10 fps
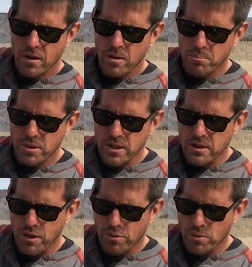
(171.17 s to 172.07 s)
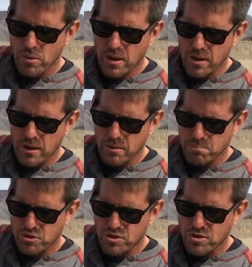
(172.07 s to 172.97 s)
completely through a
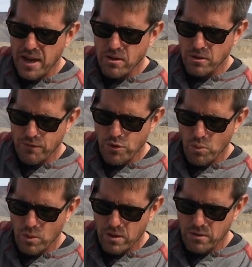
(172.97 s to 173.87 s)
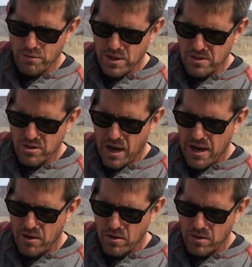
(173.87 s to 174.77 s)
cycle, if you will, of the
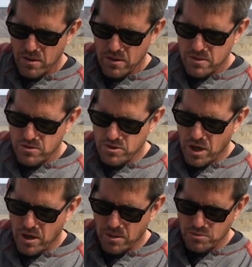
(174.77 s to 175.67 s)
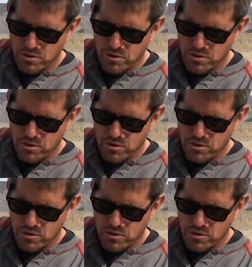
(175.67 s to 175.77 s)
entire tub.